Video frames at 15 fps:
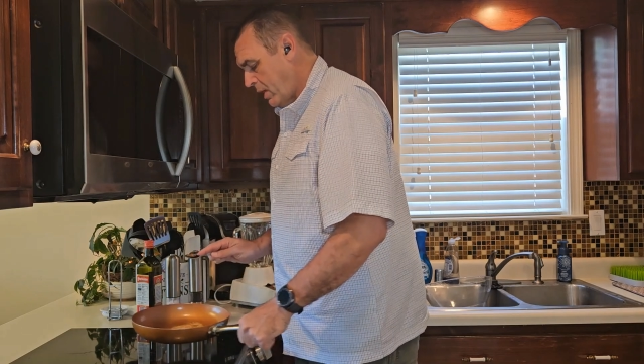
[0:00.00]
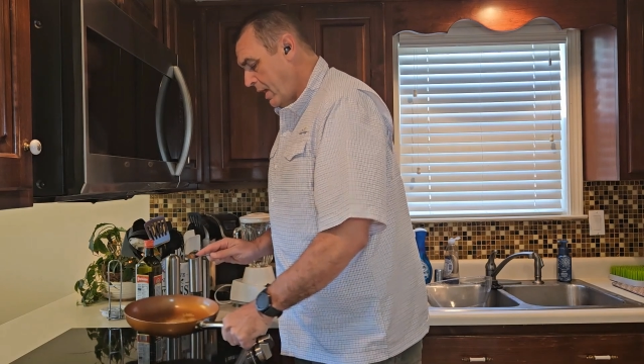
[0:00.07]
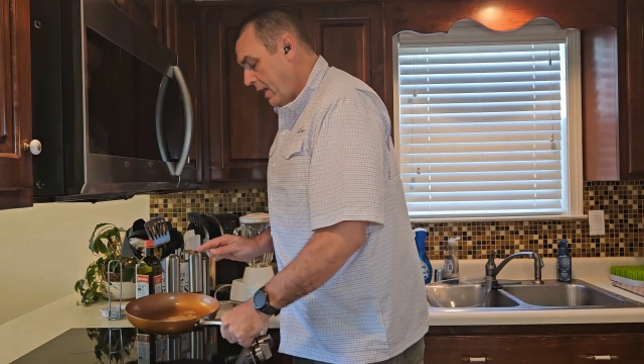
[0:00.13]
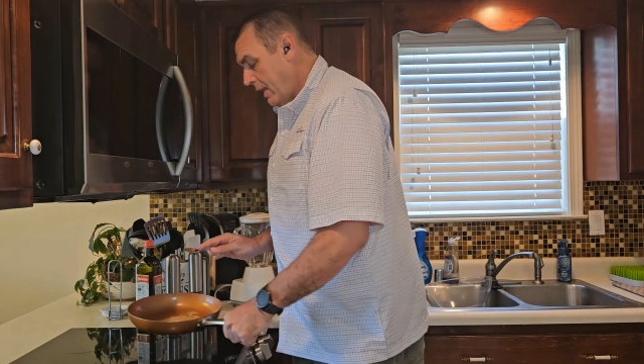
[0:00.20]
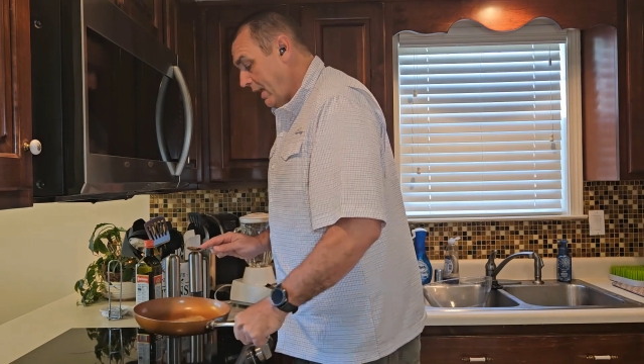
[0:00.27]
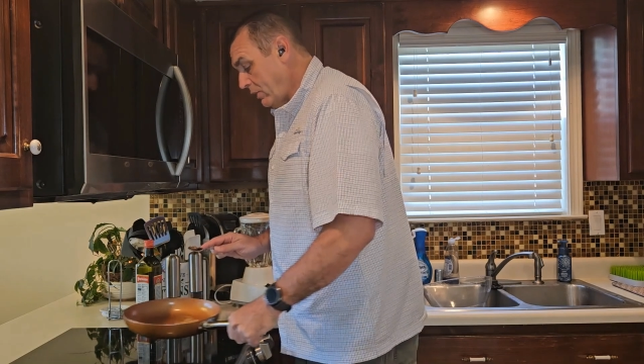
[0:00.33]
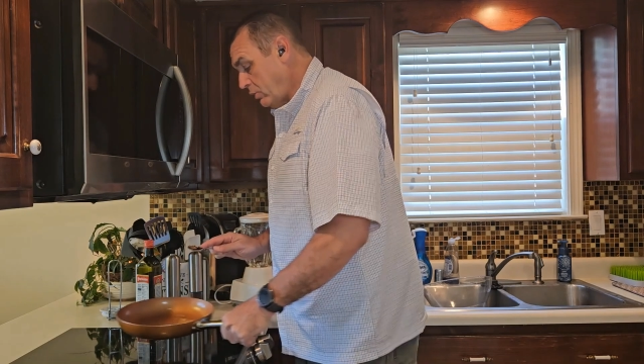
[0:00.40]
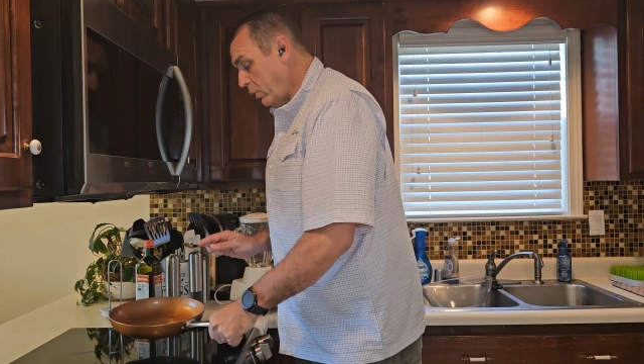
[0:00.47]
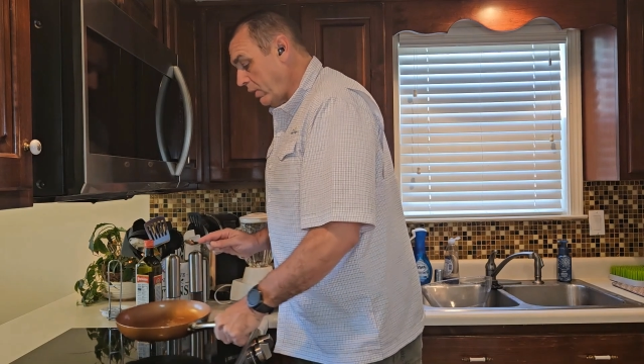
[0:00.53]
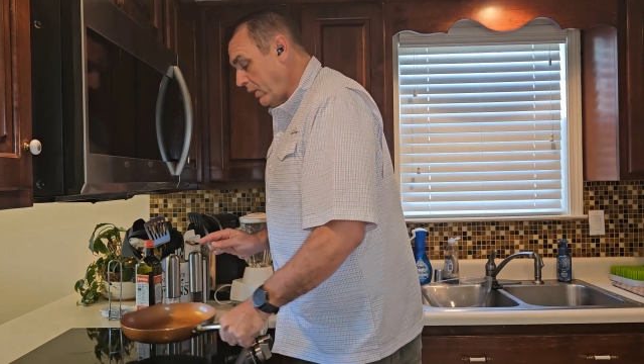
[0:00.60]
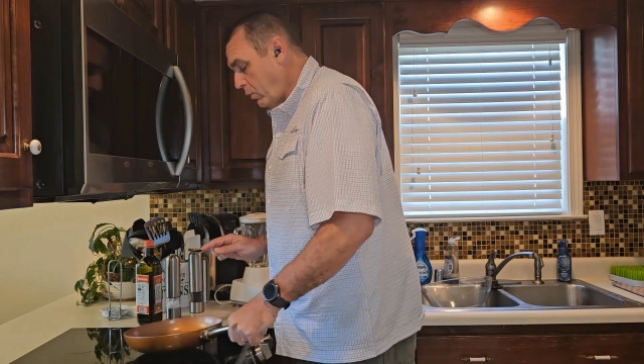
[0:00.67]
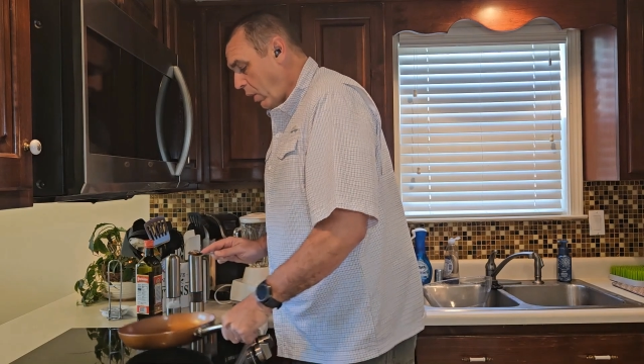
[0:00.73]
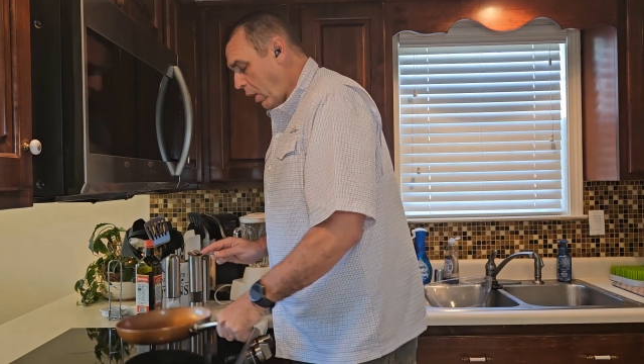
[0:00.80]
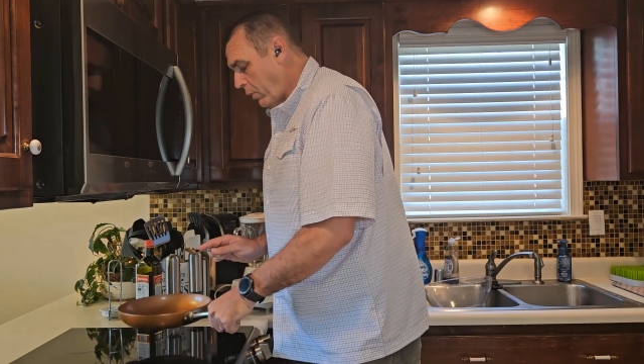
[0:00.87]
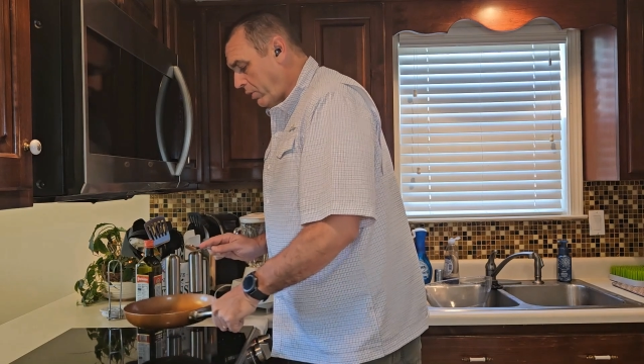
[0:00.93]
That's really
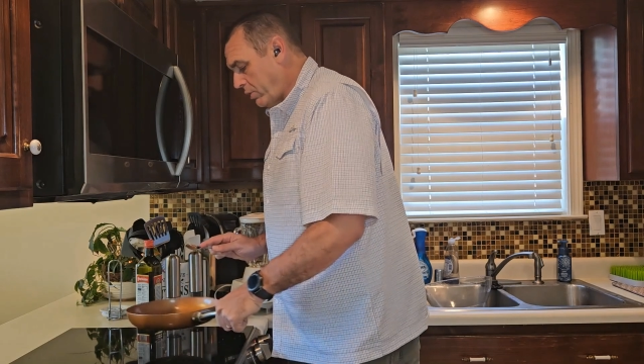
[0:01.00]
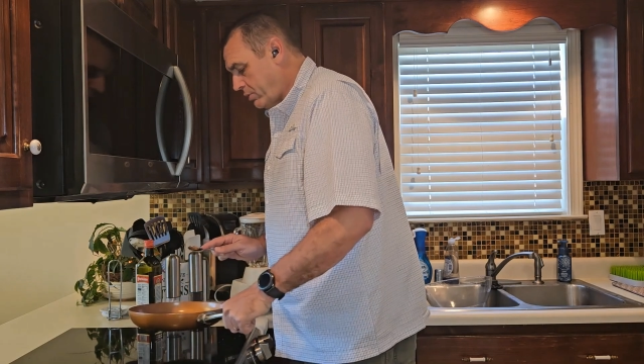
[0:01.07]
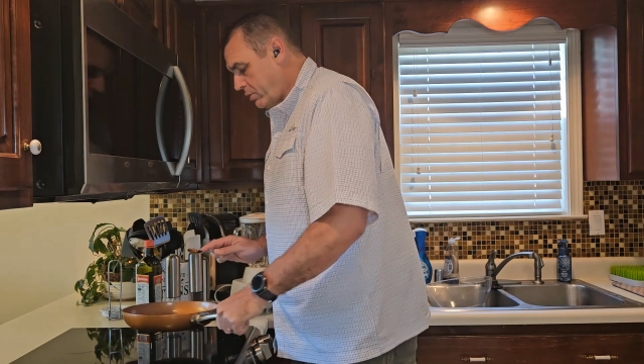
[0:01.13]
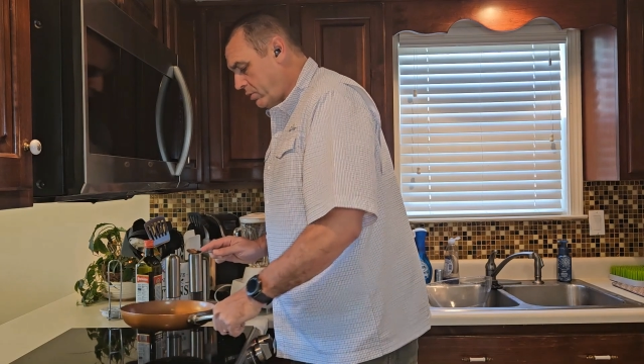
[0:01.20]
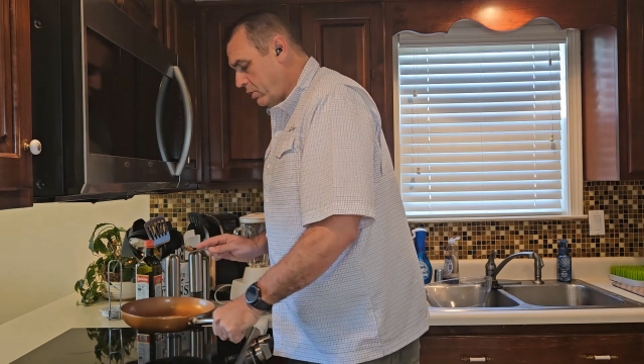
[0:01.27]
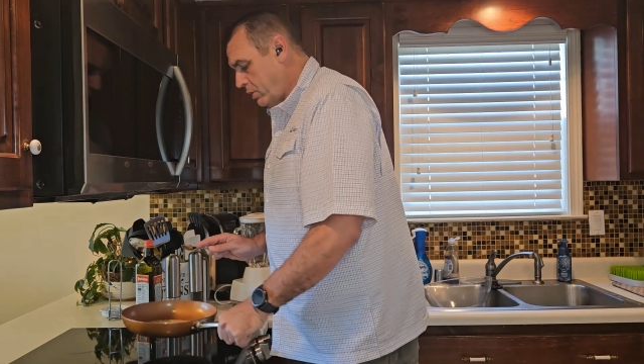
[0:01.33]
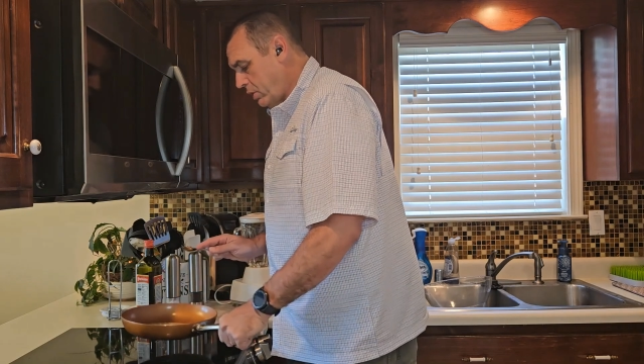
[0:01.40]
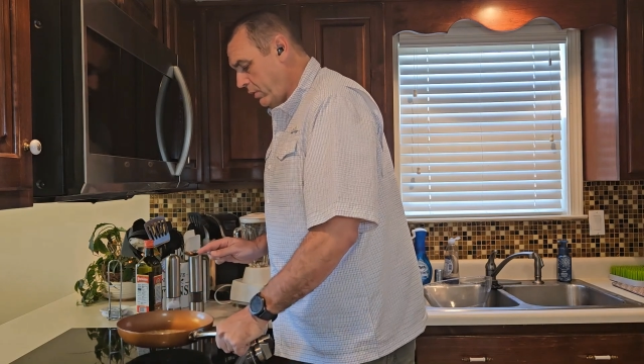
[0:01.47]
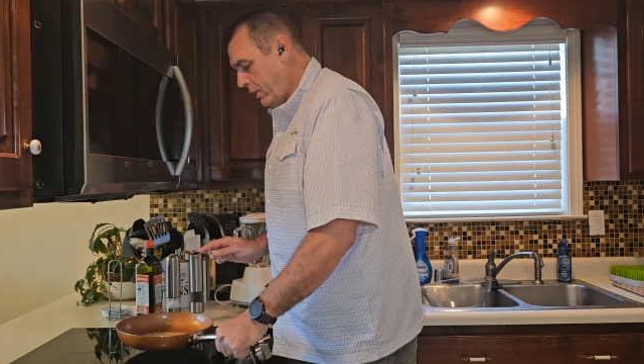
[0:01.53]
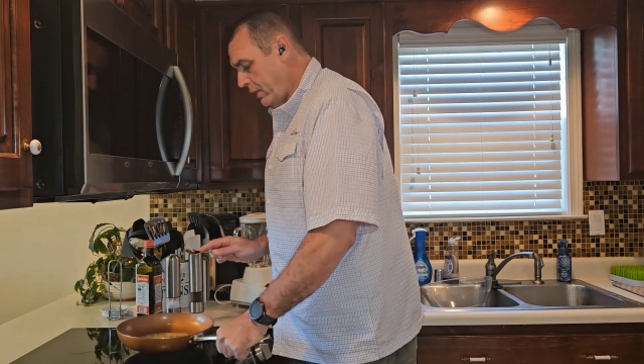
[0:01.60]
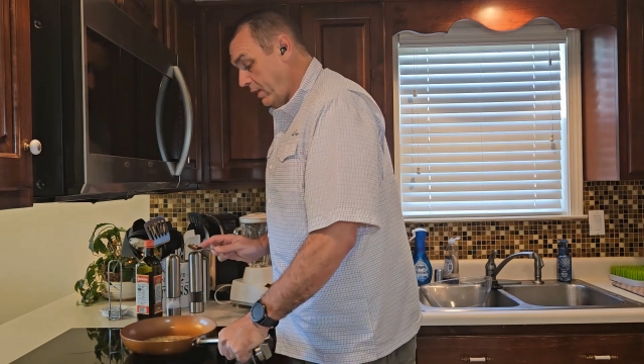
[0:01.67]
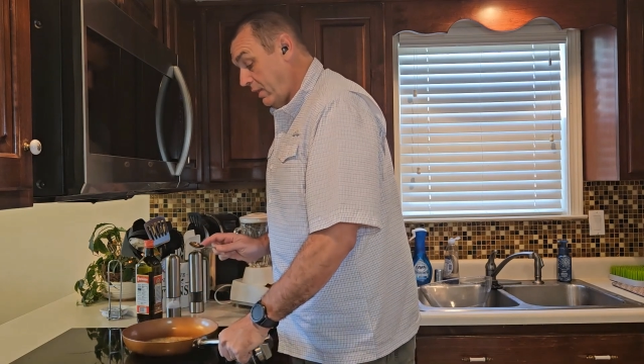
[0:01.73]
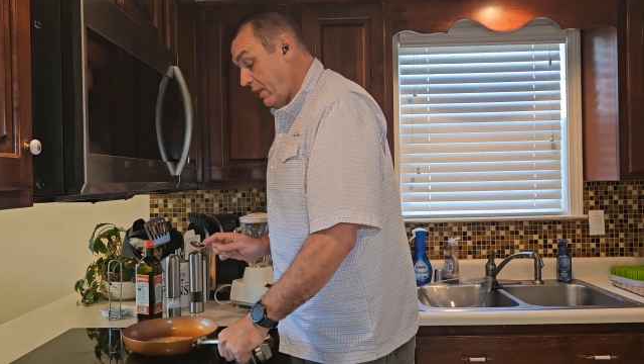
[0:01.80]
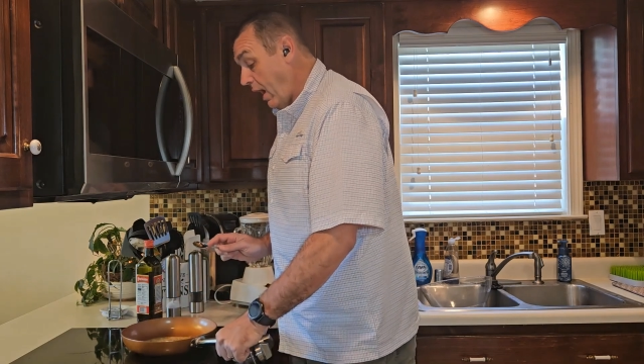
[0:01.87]
what we're doing in the